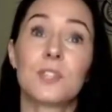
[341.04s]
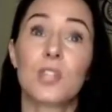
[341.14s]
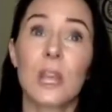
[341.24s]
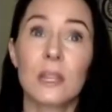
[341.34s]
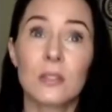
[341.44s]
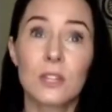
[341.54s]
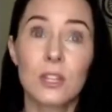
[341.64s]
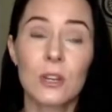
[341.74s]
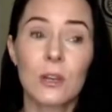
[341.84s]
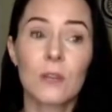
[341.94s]

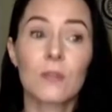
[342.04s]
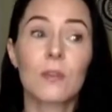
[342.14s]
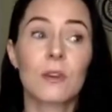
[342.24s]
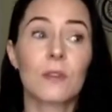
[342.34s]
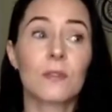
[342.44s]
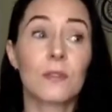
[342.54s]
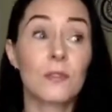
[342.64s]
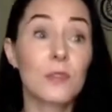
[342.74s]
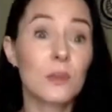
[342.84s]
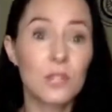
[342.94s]
change, fear of the
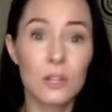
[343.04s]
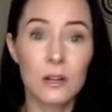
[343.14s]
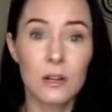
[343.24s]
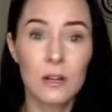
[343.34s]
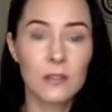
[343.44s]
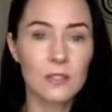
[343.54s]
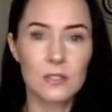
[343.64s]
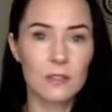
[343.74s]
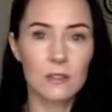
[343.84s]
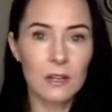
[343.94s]
future,
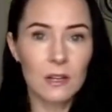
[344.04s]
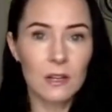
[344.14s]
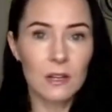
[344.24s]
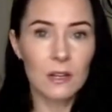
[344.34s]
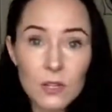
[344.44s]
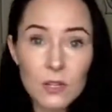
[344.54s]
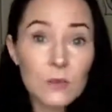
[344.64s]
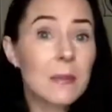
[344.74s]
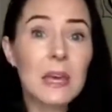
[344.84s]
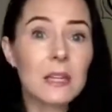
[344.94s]
just,
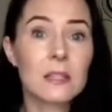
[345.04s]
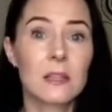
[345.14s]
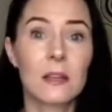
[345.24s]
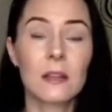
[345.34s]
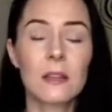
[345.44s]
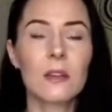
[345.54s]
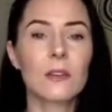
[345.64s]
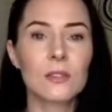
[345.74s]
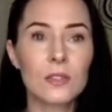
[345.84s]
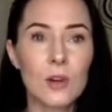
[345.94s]
you name it.
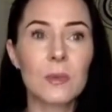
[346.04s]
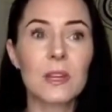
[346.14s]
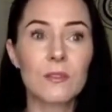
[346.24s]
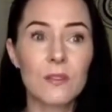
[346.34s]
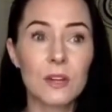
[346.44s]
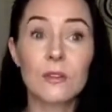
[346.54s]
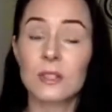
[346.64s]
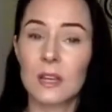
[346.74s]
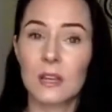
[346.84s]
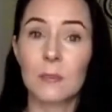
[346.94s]
There are so many
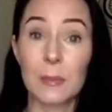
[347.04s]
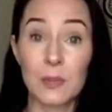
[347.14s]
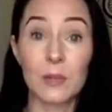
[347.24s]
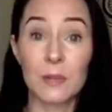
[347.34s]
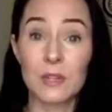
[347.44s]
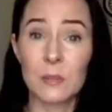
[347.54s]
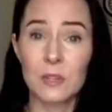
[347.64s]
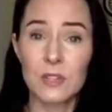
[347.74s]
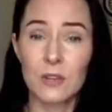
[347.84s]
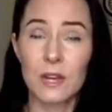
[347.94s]
fears that people could be
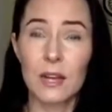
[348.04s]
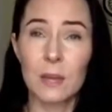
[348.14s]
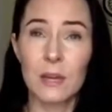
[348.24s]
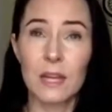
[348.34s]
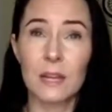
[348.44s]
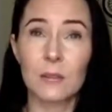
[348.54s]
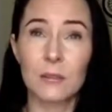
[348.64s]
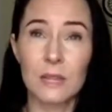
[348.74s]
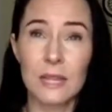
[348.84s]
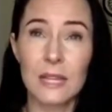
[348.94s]
experiencing right now, but it
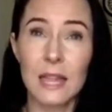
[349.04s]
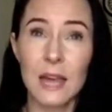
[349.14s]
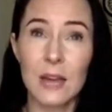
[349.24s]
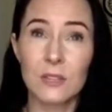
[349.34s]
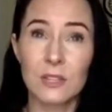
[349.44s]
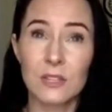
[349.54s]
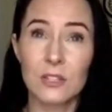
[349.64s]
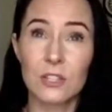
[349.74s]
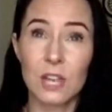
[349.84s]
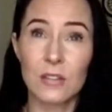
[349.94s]
really allows us
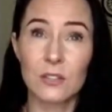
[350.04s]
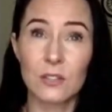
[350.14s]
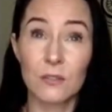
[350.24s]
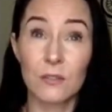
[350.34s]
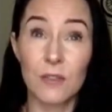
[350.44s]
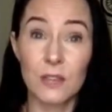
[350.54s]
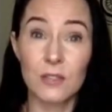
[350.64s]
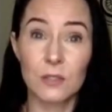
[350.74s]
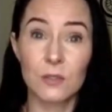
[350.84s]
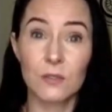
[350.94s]
a chance to
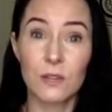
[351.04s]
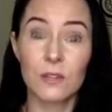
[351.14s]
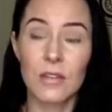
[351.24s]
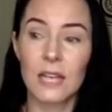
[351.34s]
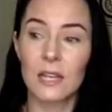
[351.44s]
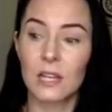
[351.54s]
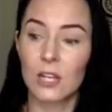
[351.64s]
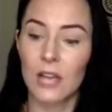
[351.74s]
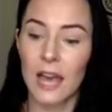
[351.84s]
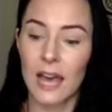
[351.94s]
face those fears and
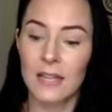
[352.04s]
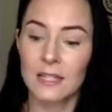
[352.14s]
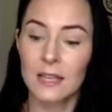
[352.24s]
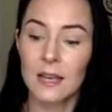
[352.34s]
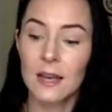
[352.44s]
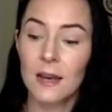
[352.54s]
look at